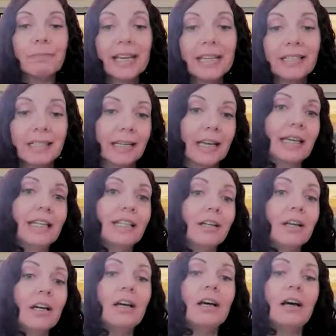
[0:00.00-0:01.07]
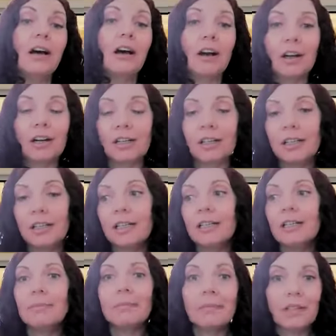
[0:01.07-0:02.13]
to maintain our
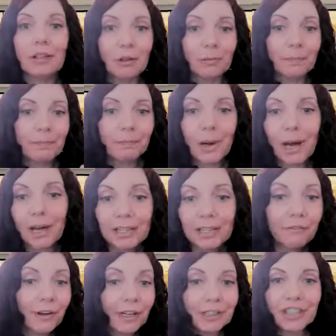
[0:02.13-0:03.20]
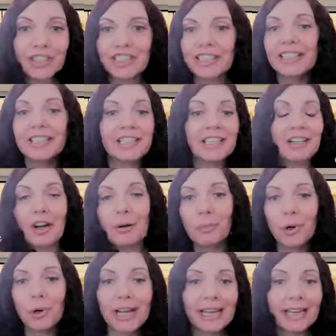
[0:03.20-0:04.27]
you know bodily functions in our
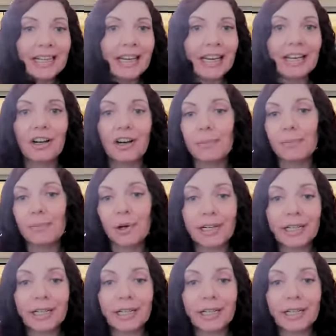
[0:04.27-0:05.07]
brain and our